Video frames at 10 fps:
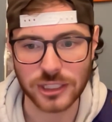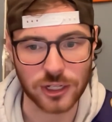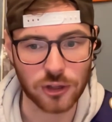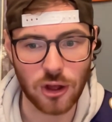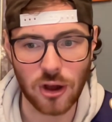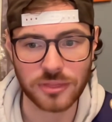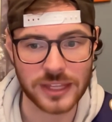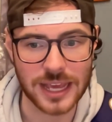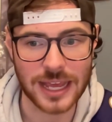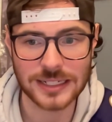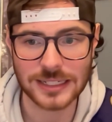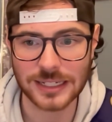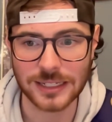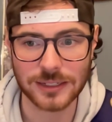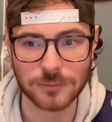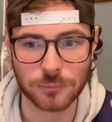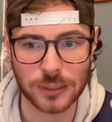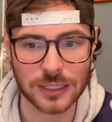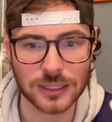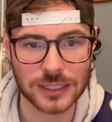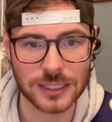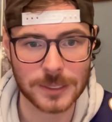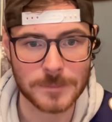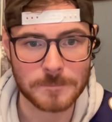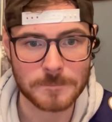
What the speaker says: and claw at the end, it really